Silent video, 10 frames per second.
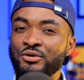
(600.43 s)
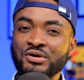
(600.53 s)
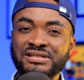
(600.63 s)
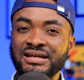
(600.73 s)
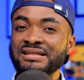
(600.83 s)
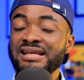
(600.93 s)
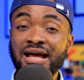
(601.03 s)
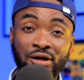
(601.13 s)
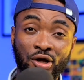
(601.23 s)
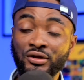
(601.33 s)
using it
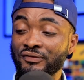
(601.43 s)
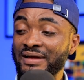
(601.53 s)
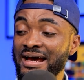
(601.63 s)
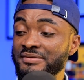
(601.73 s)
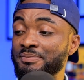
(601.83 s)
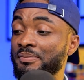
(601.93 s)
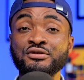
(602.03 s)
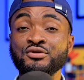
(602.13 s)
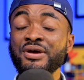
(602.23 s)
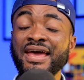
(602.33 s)
a lot of times.
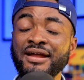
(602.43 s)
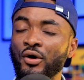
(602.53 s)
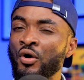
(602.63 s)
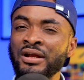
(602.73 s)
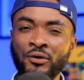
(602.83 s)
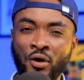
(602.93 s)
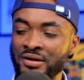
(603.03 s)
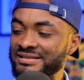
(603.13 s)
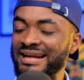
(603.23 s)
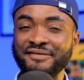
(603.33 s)
So yeah, the only
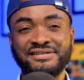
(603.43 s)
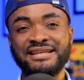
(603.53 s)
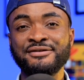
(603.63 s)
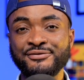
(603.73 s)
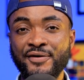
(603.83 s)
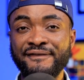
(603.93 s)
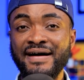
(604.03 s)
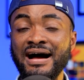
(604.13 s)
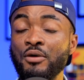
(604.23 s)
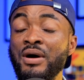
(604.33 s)
cons that I've seen so
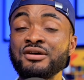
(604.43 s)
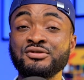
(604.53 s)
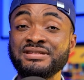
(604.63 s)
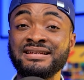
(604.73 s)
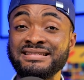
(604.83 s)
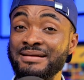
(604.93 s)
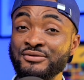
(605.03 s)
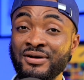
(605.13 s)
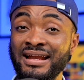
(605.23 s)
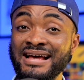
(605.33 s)
far whilst using the
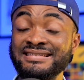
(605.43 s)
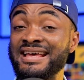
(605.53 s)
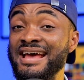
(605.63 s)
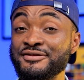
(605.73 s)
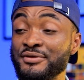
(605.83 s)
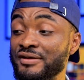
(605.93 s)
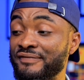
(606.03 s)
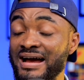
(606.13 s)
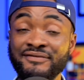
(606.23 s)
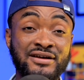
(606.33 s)
Samsung Galaxy
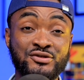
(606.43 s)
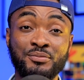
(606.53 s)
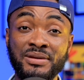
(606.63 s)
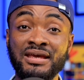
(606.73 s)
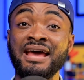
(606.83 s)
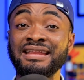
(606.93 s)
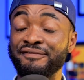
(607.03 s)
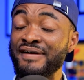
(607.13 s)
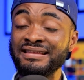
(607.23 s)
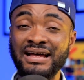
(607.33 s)
S25 has to be the
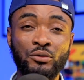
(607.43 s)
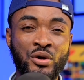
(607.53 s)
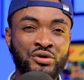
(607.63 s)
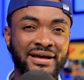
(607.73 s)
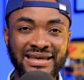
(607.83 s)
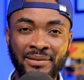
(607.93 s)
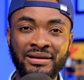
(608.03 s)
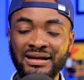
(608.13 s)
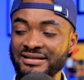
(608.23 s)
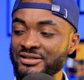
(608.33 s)
fact that when you are
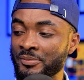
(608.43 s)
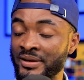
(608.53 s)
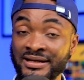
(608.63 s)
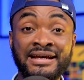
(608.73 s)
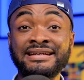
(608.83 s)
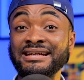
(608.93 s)
gaming a little bit,